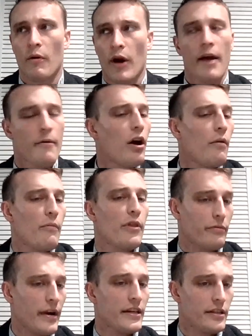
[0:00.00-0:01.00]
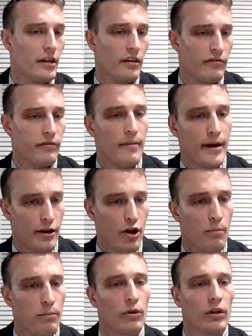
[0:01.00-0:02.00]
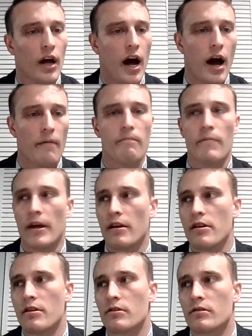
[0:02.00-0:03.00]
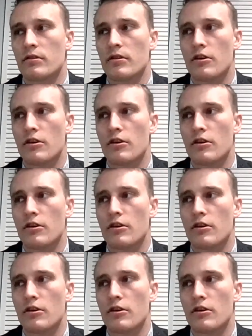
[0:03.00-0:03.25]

I would call the raising of Mariupol. It is